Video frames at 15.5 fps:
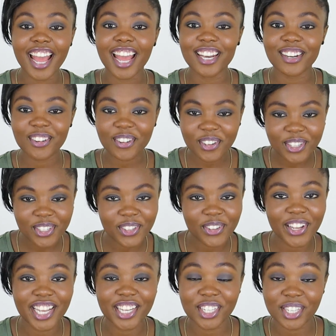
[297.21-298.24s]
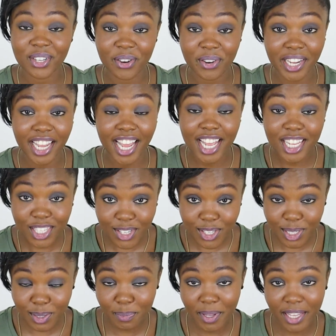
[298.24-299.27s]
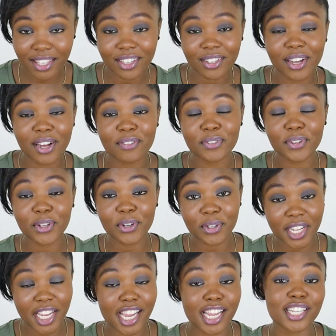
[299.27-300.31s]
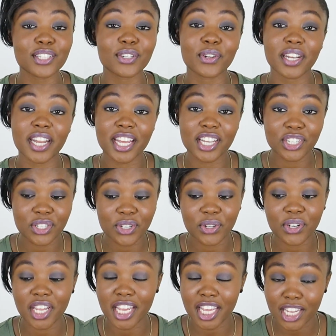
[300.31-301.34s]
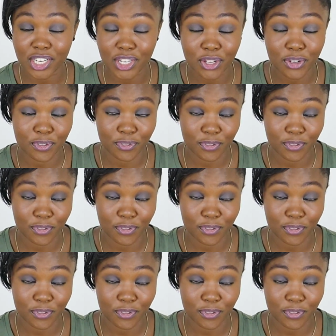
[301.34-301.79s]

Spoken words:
and also ensuring as you speak, you have good intonation in your